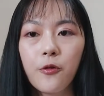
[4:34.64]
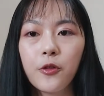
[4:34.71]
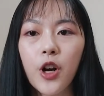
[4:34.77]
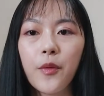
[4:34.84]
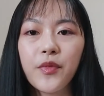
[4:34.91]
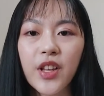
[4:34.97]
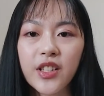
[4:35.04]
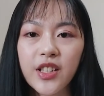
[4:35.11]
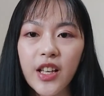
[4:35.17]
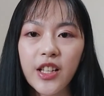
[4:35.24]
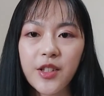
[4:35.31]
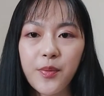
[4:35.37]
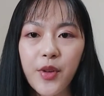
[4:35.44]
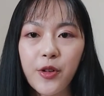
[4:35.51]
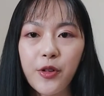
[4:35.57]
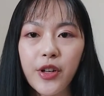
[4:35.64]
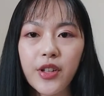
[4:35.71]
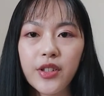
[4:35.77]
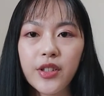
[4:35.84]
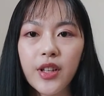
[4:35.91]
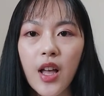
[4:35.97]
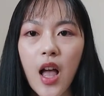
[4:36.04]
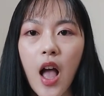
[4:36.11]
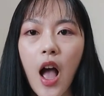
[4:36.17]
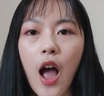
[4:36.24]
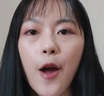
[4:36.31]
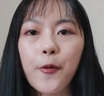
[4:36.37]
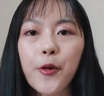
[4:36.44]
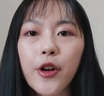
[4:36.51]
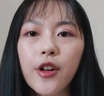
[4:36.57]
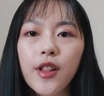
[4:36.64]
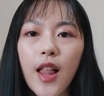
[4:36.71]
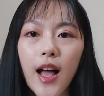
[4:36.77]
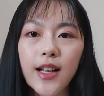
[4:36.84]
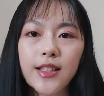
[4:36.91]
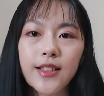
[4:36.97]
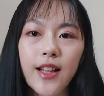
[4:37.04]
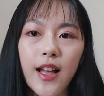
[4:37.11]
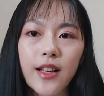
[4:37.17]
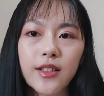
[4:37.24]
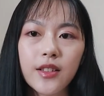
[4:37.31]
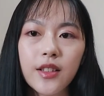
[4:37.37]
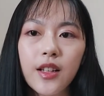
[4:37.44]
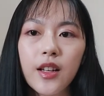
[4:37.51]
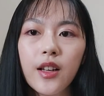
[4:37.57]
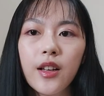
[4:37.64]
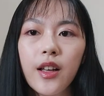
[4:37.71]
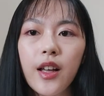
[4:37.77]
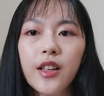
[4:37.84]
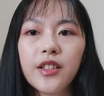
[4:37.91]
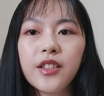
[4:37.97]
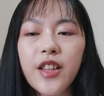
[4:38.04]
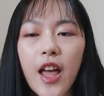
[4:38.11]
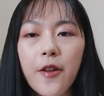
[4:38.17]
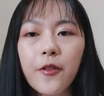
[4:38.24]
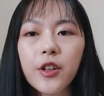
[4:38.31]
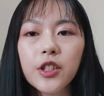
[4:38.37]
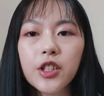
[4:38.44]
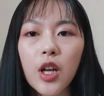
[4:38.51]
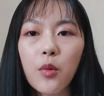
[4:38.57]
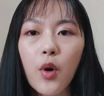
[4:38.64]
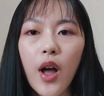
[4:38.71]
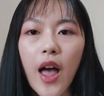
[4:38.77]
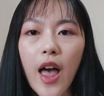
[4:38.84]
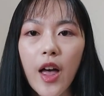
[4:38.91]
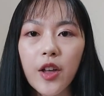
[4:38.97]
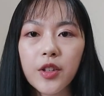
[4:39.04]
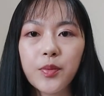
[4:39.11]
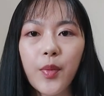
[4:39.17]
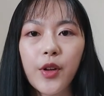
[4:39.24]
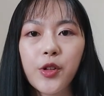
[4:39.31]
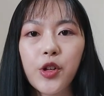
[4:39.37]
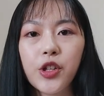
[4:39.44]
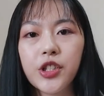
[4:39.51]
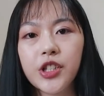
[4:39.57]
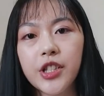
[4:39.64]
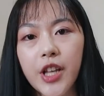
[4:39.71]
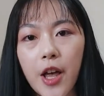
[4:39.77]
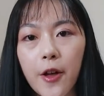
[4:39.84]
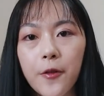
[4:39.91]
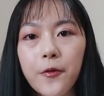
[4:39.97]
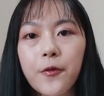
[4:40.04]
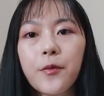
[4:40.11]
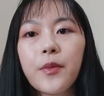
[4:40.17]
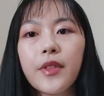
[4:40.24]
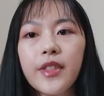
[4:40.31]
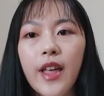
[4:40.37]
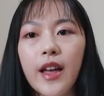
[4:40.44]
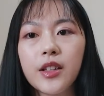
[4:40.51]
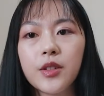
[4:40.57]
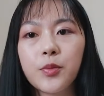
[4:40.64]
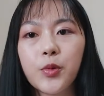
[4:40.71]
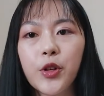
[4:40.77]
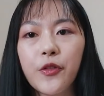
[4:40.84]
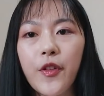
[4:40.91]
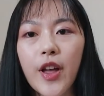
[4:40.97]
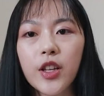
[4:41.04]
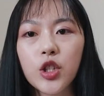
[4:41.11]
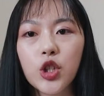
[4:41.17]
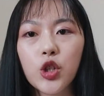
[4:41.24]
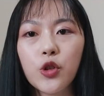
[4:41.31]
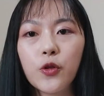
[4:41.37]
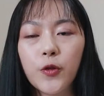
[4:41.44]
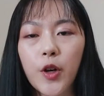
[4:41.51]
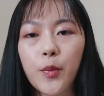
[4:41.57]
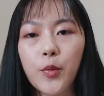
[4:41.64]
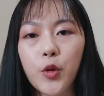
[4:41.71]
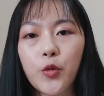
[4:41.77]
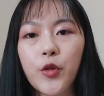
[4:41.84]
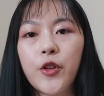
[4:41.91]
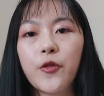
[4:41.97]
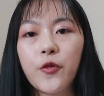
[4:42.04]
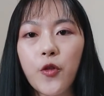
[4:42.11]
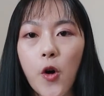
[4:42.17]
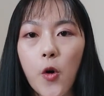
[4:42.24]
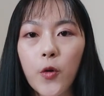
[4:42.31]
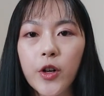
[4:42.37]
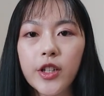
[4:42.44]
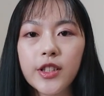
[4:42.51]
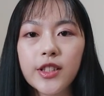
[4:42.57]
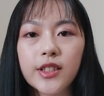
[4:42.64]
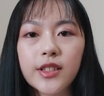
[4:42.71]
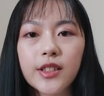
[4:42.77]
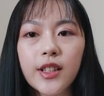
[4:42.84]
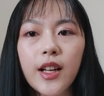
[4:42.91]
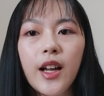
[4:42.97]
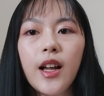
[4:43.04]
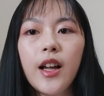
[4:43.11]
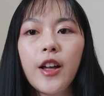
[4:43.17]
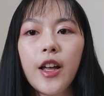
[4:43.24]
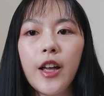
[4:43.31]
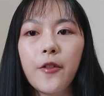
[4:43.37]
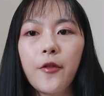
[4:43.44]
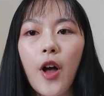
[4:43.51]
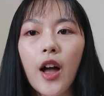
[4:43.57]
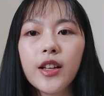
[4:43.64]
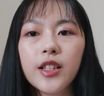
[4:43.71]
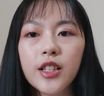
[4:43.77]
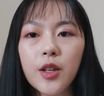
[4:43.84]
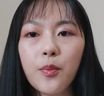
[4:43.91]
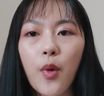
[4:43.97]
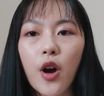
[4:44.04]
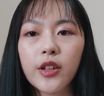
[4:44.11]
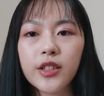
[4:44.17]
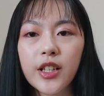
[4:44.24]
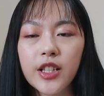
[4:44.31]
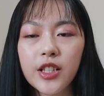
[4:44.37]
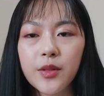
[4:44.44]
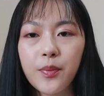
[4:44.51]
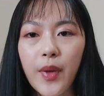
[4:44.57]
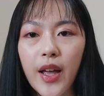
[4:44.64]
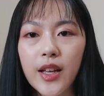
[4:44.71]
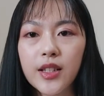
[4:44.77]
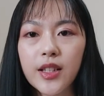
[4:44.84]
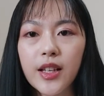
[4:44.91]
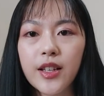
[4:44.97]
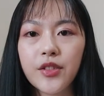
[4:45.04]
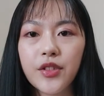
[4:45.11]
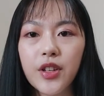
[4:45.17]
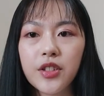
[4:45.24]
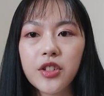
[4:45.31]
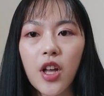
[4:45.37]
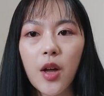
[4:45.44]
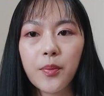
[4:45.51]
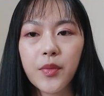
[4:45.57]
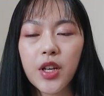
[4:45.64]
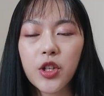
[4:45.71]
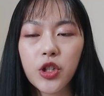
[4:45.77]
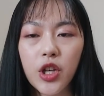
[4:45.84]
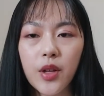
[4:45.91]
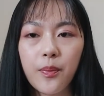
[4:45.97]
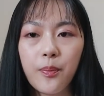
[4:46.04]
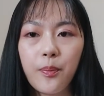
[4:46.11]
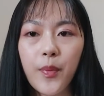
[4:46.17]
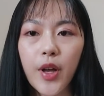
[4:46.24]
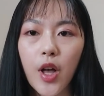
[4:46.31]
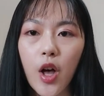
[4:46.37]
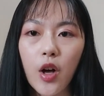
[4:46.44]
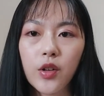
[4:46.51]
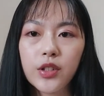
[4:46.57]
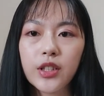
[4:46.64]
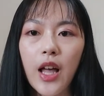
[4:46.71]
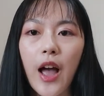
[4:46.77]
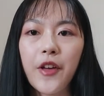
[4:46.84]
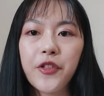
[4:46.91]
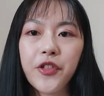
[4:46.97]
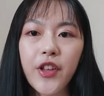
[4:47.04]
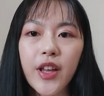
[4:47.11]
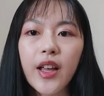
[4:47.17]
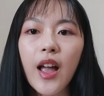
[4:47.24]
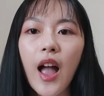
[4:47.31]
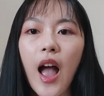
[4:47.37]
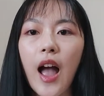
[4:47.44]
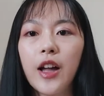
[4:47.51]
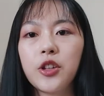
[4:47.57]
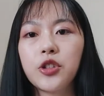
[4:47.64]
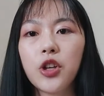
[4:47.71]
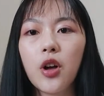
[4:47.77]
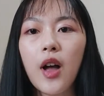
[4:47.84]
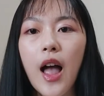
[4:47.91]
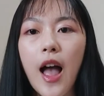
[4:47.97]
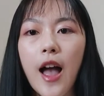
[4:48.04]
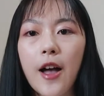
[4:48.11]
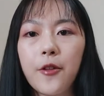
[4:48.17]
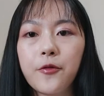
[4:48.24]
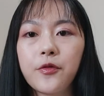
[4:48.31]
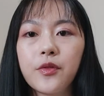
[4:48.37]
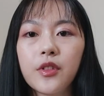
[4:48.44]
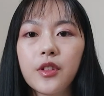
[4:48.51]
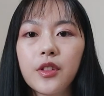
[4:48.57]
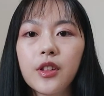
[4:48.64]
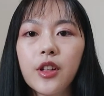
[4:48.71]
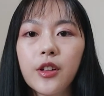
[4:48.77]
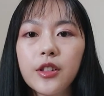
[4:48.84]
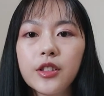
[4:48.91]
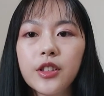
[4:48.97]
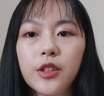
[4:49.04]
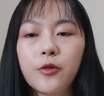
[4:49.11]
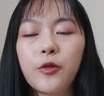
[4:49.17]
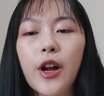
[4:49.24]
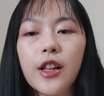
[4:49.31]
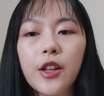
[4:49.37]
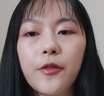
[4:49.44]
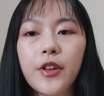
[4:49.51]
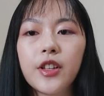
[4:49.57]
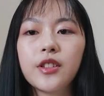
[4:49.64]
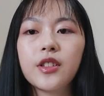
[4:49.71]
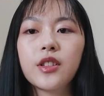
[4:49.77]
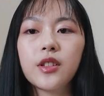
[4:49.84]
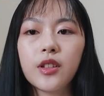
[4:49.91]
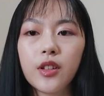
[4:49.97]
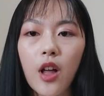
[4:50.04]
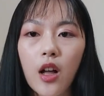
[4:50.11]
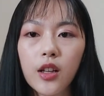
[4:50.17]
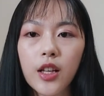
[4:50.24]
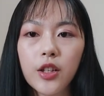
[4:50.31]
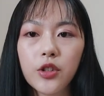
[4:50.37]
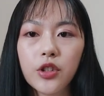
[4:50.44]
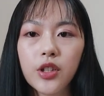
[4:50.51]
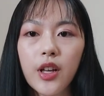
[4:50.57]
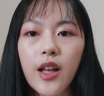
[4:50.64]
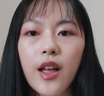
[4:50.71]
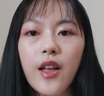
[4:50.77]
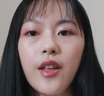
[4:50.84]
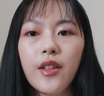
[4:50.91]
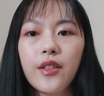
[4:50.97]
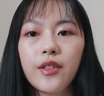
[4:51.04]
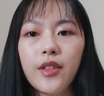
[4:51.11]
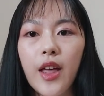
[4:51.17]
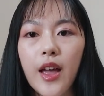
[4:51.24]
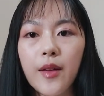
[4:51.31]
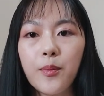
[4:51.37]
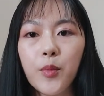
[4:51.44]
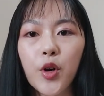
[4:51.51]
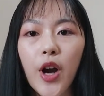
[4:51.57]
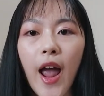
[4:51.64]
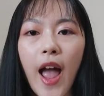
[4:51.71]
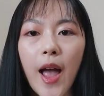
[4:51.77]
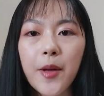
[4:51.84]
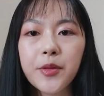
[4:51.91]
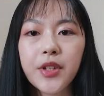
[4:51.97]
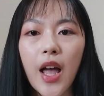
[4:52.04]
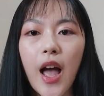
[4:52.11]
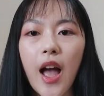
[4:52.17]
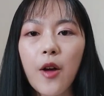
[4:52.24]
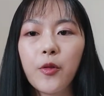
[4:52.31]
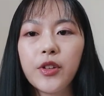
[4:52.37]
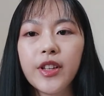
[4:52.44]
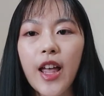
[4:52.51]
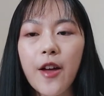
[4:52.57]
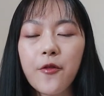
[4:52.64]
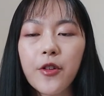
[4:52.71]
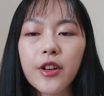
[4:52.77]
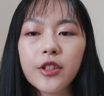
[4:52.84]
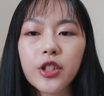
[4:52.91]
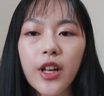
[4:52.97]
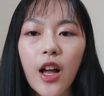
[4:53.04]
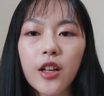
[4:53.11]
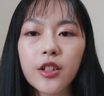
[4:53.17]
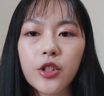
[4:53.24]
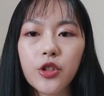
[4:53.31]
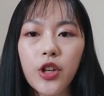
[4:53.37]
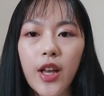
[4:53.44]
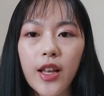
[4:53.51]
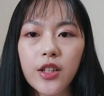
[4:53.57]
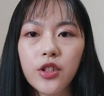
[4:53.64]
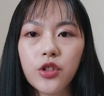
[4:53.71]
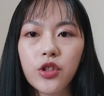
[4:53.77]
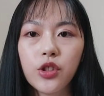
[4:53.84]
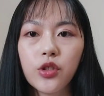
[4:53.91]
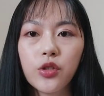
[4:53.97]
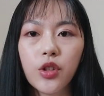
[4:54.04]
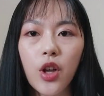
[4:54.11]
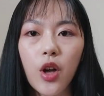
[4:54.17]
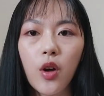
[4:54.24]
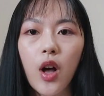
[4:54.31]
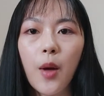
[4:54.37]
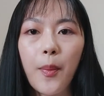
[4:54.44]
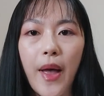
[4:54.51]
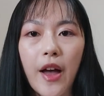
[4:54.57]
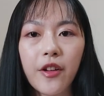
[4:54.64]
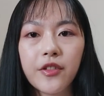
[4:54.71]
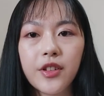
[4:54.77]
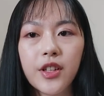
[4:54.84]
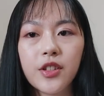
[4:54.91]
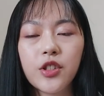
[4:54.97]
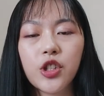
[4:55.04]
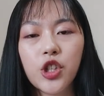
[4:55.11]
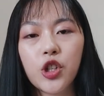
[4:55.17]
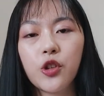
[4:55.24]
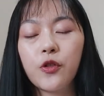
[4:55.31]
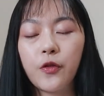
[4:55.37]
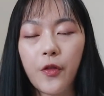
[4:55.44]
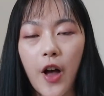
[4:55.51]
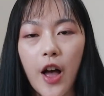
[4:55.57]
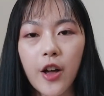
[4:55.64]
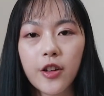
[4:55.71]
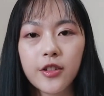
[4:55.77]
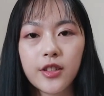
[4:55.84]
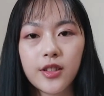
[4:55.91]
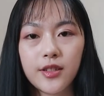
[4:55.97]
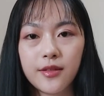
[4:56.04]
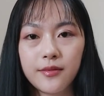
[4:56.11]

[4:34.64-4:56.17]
From this experience, I realized that it's never someone else but yourself that prevents you from moving forward. If I didn't participate in this competition because I think I don't have learned the relevant knowledge, then perhaps I will never got a chance to know about these two files.